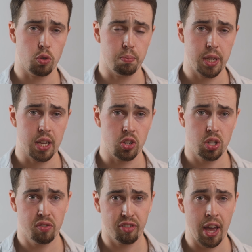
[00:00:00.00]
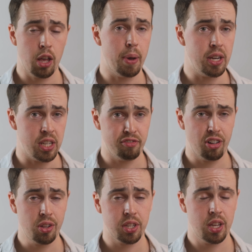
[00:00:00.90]
PNG file by
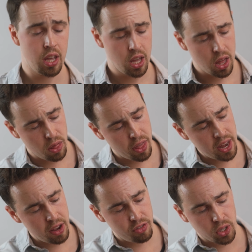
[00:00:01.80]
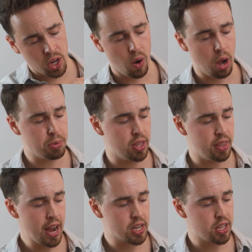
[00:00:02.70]
default. Then if you go up to the
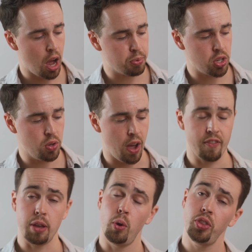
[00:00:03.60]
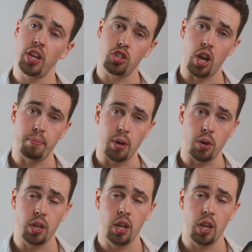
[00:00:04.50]
next option, you have a multi-shot mode,